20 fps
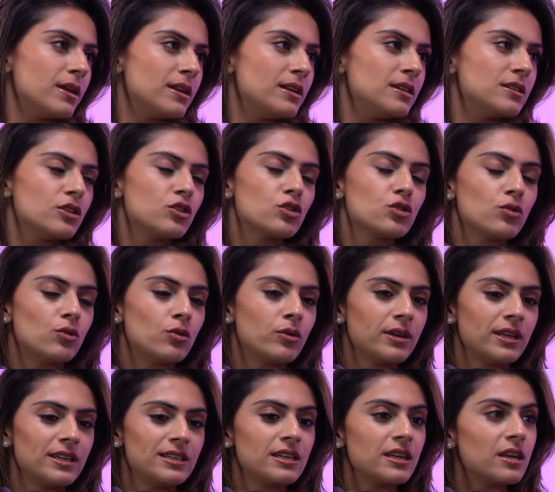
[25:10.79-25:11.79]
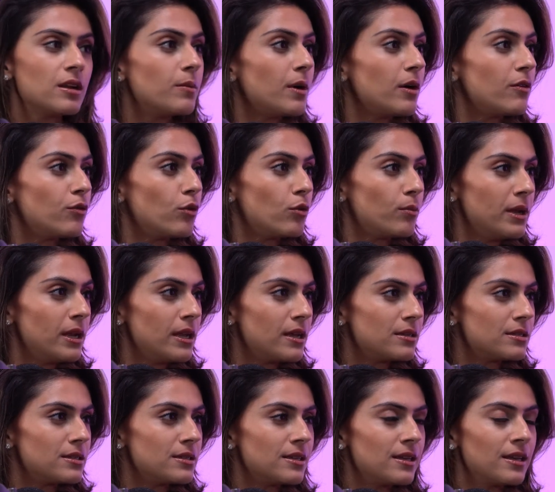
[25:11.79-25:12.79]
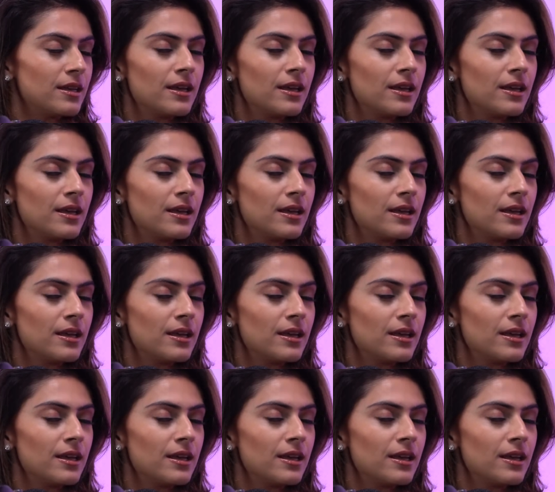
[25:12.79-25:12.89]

And he said, Sure. And he did it in about four minutes.